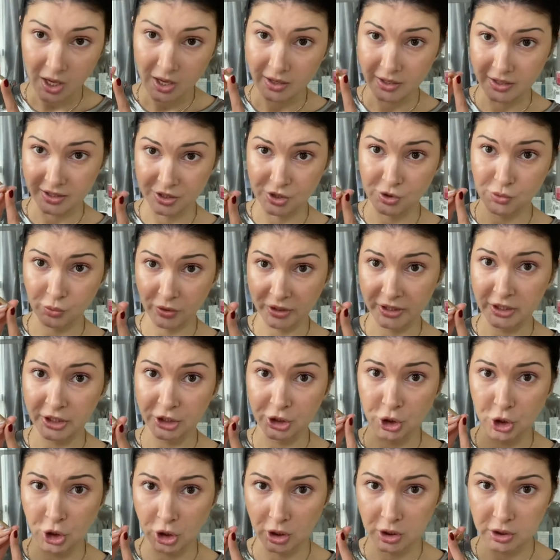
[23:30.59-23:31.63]
It's really
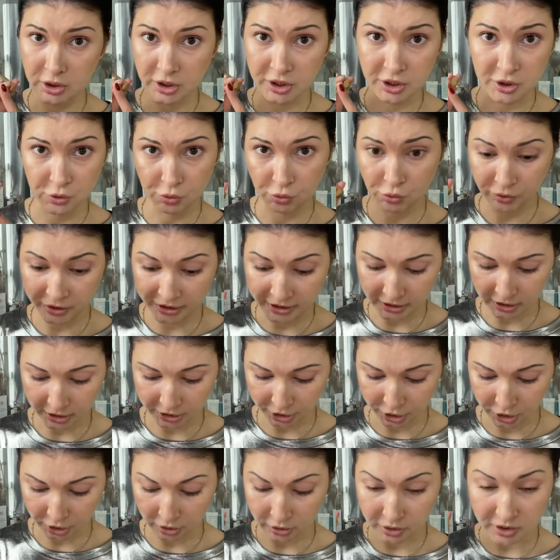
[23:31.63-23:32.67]
good. It's really
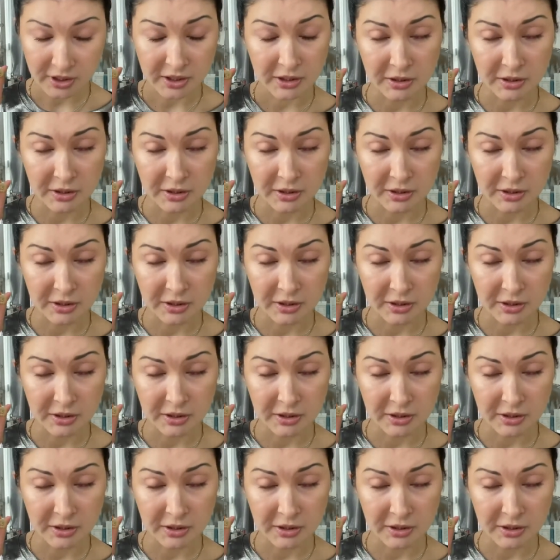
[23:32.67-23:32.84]
good.